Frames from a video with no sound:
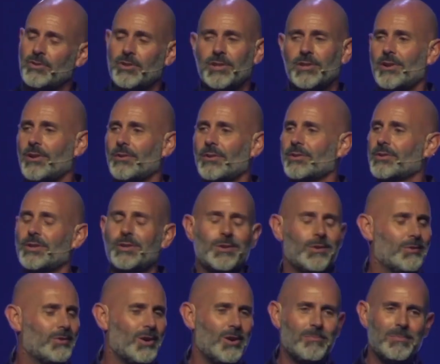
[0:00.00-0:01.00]
You don't you
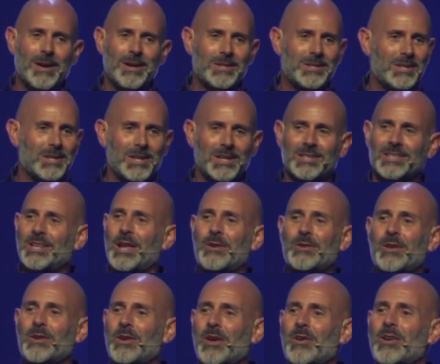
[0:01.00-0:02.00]
don't know my kid.
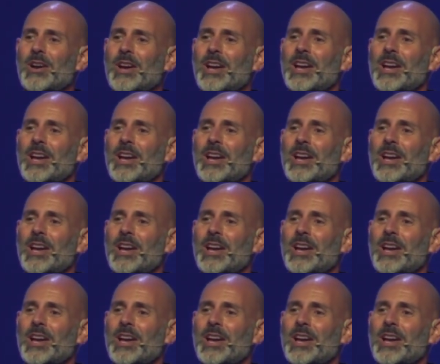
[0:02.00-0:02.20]
No, no, no.